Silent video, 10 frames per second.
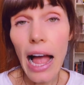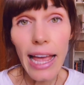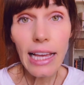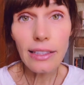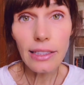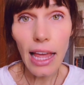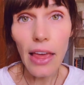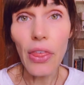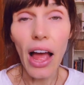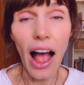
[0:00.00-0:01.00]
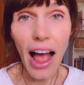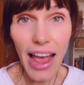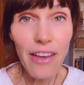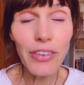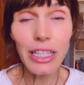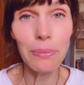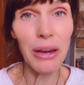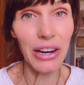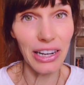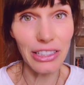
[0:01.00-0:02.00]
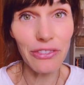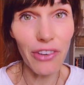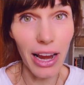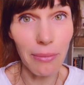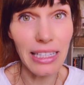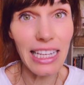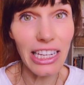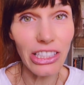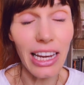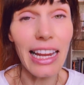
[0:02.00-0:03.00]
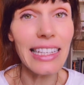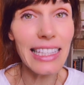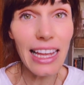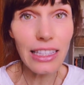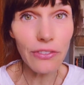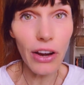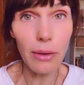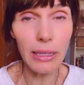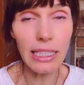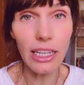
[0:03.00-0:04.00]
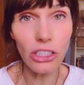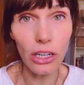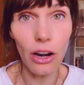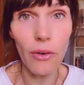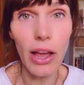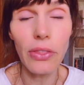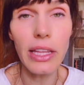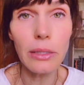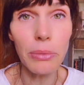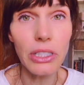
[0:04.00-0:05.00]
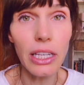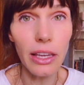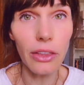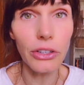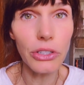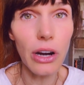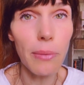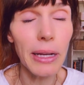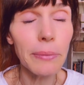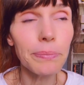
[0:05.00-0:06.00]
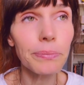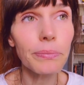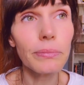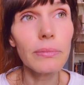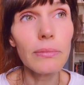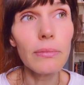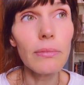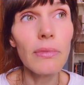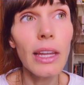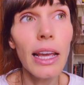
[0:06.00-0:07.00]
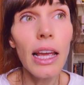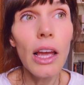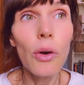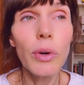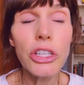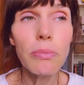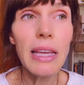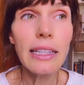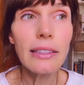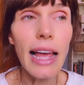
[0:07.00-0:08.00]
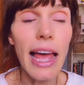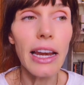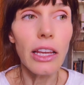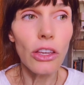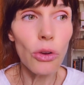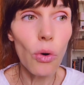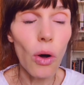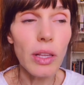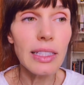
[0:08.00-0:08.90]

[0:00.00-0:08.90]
I can say that I have experienced fragmentation, intense fragmentation around this particular trauma, which means that you